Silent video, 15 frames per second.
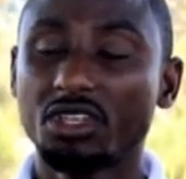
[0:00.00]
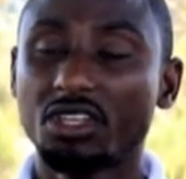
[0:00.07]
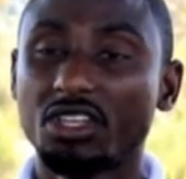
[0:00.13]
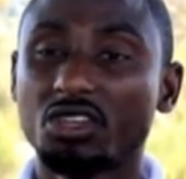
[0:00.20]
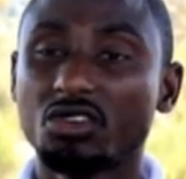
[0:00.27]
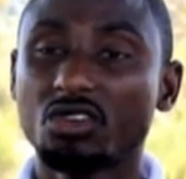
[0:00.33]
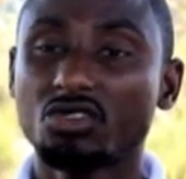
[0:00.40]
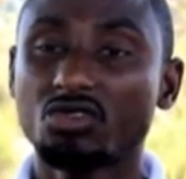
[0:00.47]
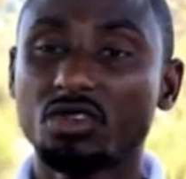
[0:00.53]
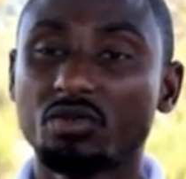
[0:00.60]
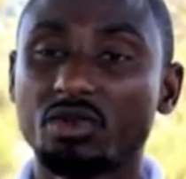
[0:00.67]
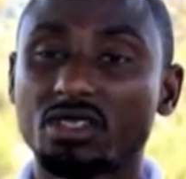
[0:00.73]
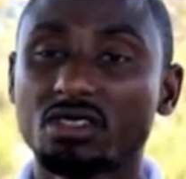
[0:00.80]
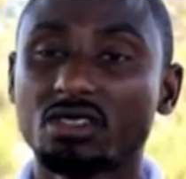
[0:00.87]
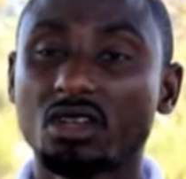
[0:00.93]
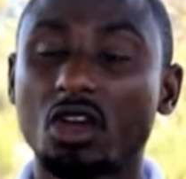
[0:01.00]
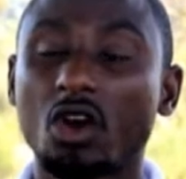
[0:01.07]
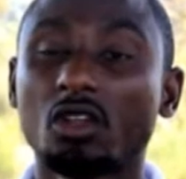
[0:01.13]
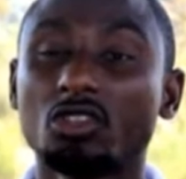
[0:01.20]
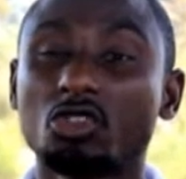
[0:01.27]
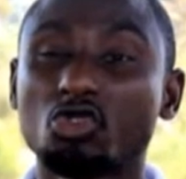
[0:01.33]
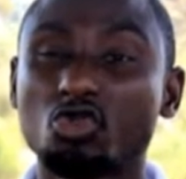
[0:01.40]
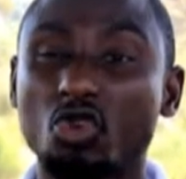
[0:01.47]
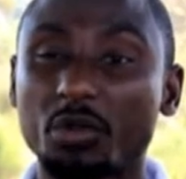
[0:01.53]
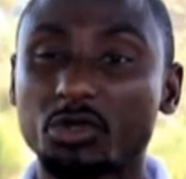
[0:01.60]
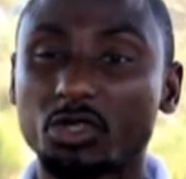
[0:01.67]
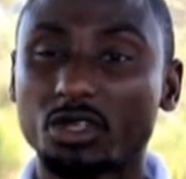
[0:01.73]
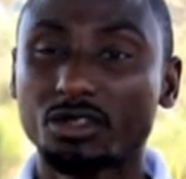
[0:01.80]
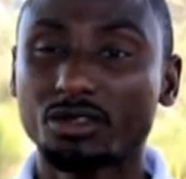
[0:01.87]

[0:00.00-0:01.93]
in the industry buzzing called disruption.